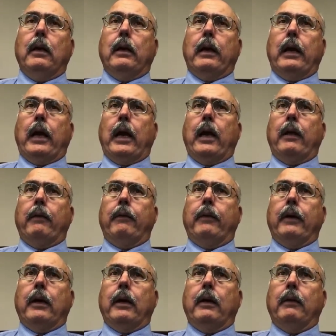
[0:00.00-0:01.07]
and
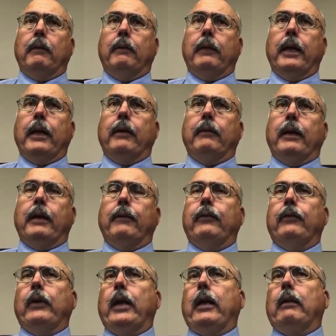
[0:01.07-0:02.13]
uh, they they've
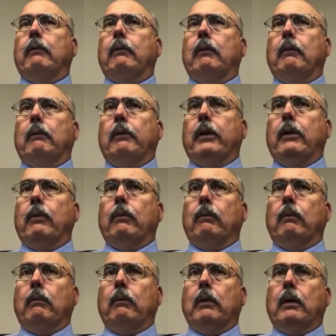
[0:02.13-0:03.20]
seen, you
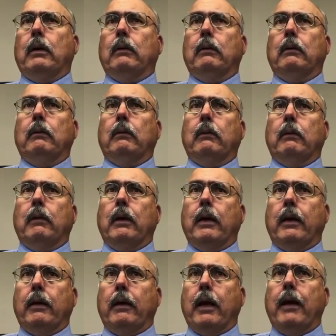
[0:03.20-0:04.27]
know, uh,
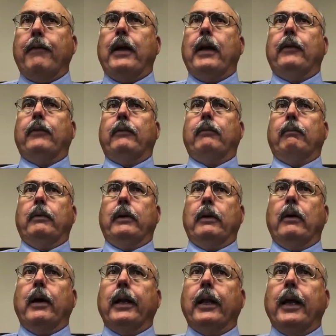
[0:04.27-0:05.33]
I've had, you
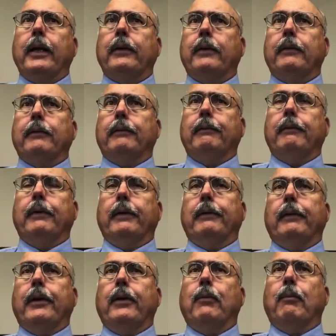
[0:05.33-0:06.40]
know, I like to,
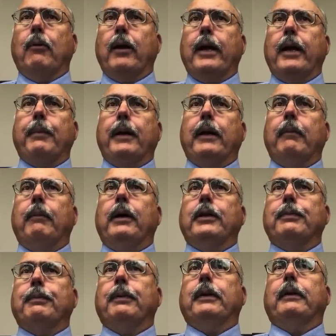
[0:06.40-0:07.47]
I don't brag about it
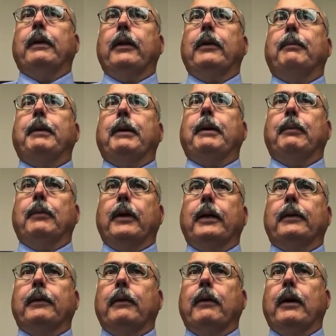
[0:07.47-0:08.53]
much, but other people like
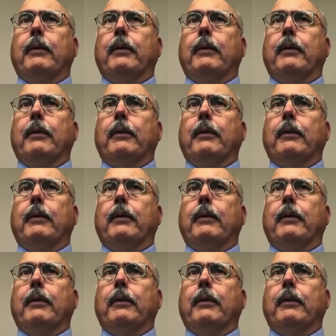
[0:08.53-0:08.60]
to talk